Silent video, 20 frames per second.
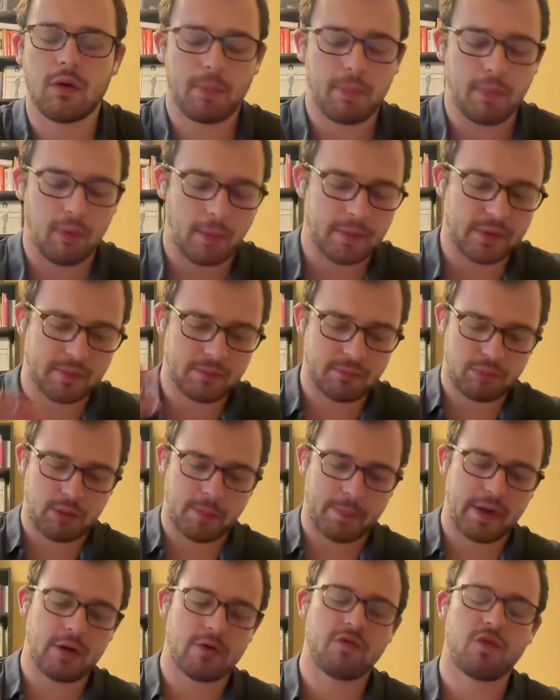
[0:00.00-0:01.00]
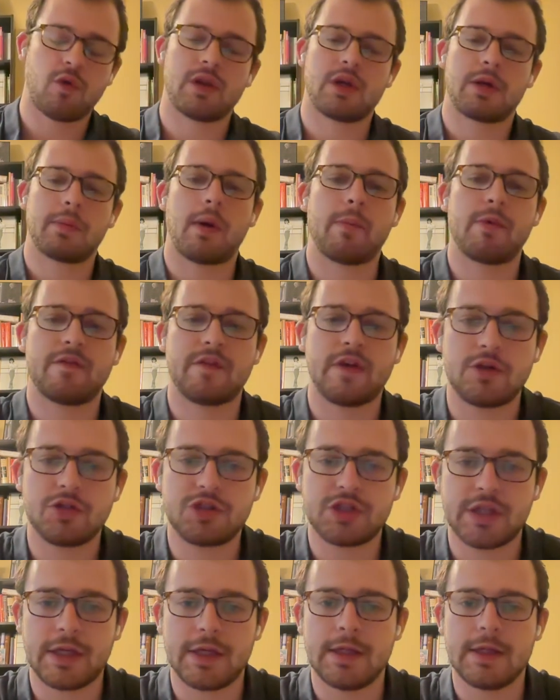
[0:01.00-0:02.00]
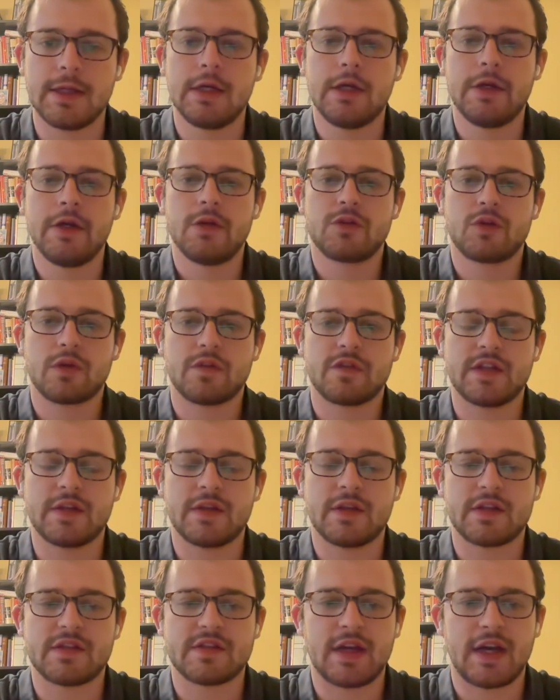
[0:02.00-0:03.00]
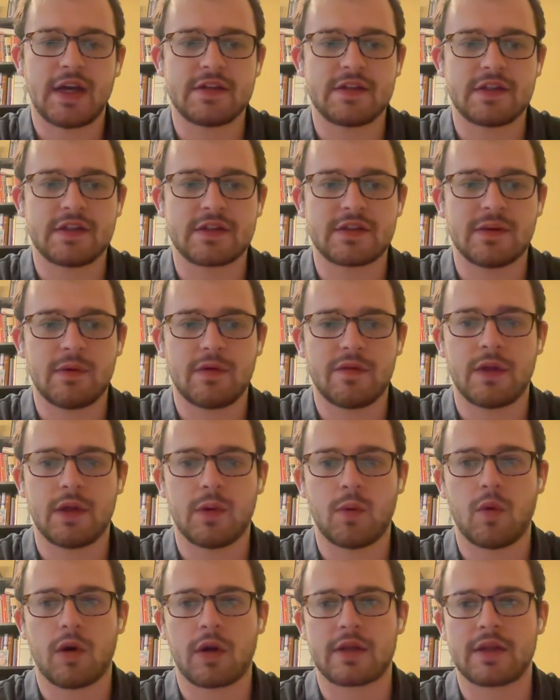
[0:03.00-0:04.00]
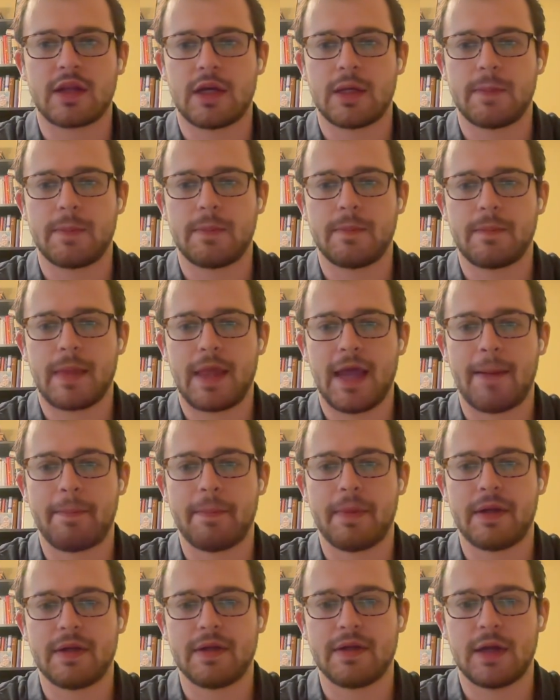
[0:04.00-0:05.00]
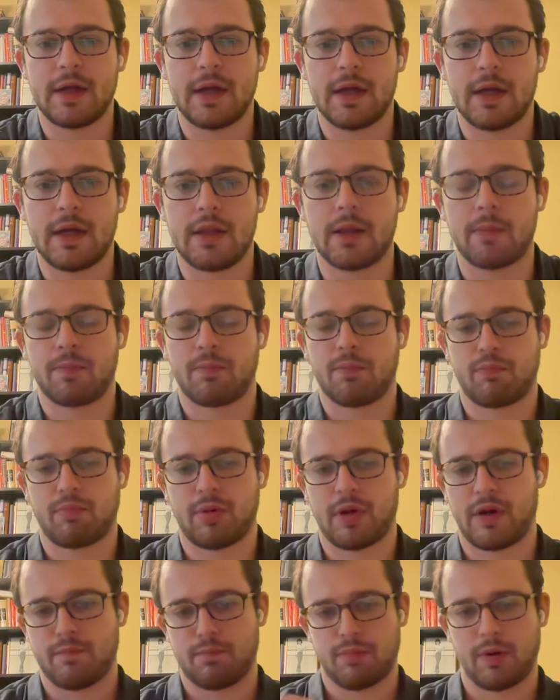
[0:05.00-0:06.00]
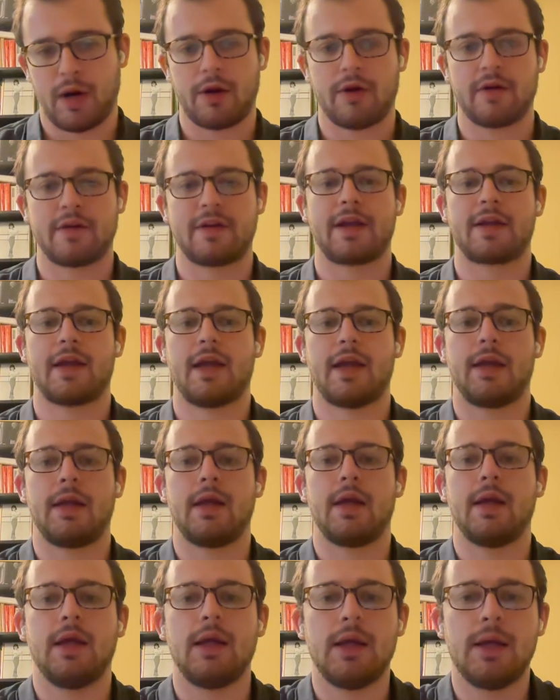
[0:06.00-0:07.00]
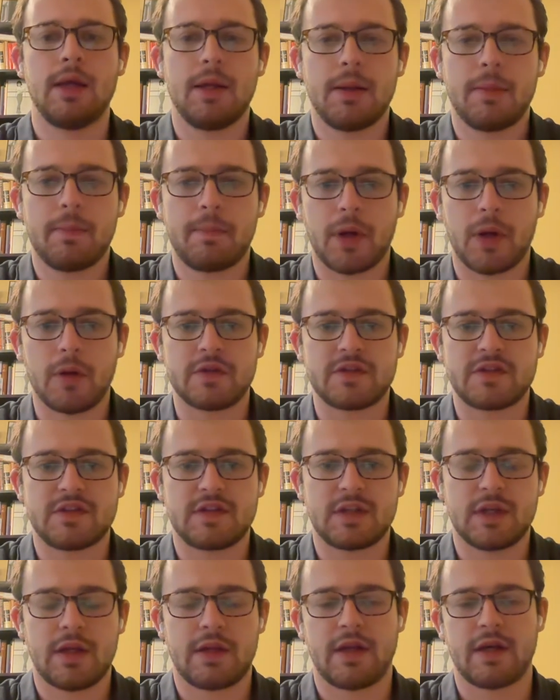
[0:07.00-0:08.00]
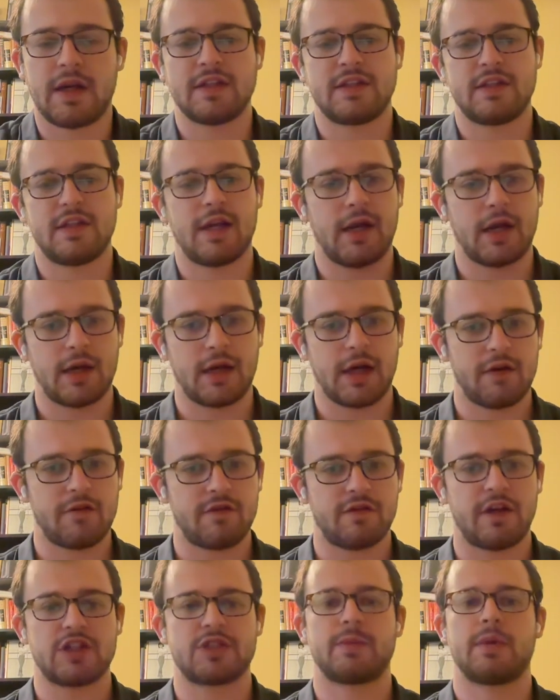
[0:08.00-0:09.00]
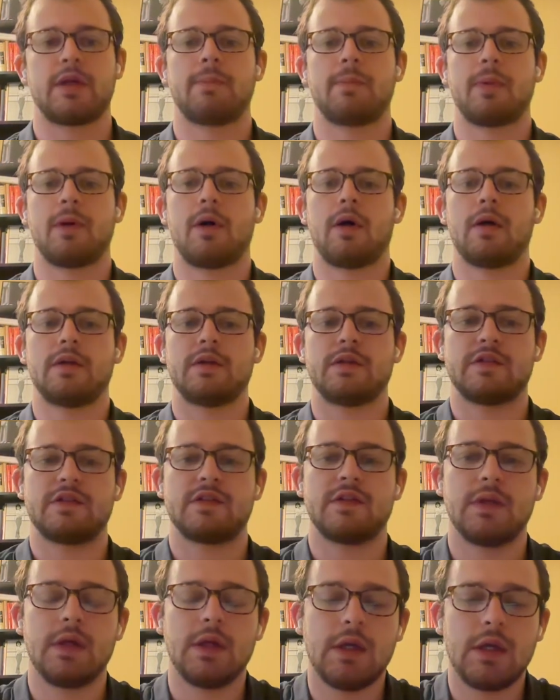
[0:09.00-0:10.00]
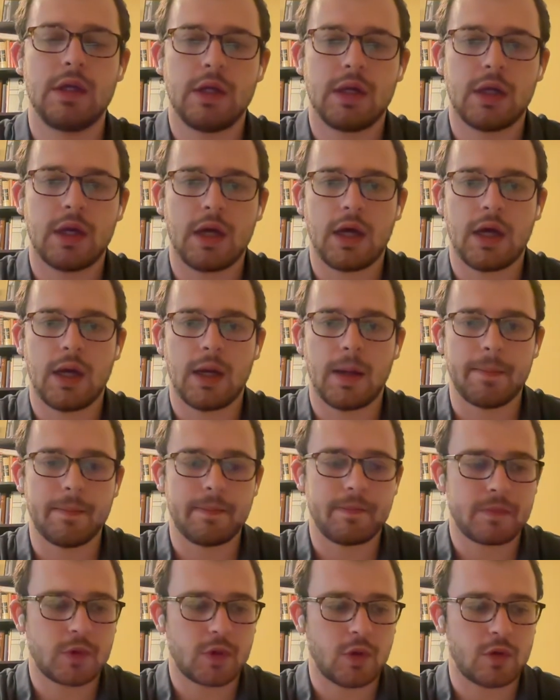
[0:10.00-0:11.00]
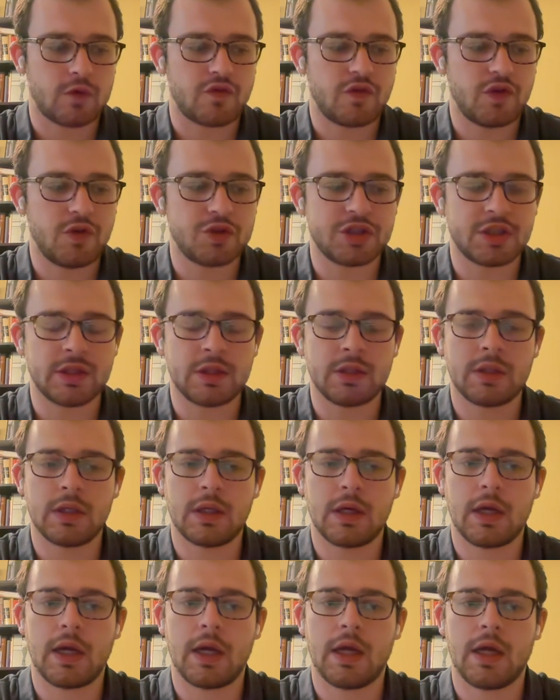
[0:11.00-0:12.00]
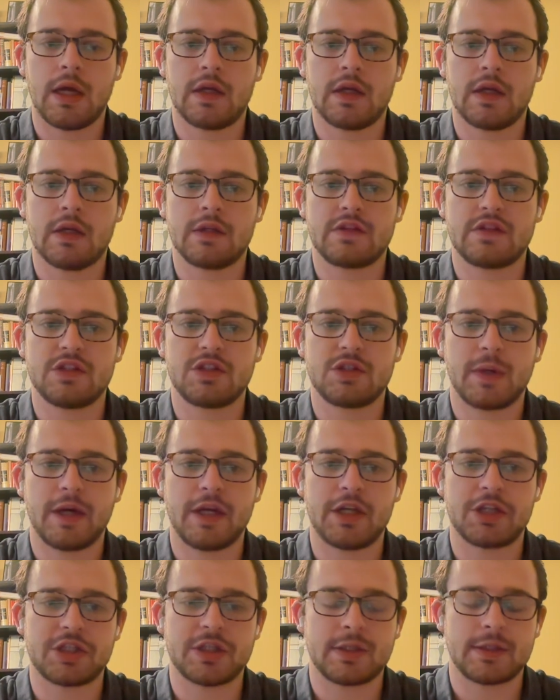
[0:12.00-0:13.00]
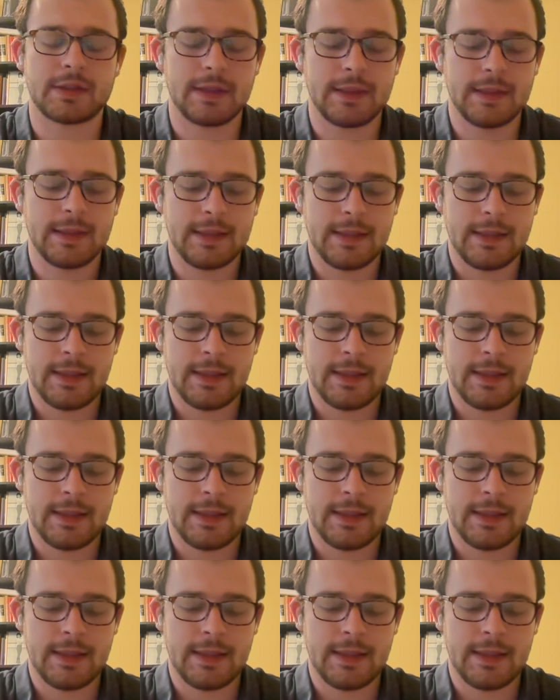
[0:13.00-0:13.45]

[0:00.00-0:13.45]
or prepared for the Department of Energy, sort of synthesizing some of the work that had happened in the prior decade, post the 1989 Fleischmann and Pons cold fusion situation.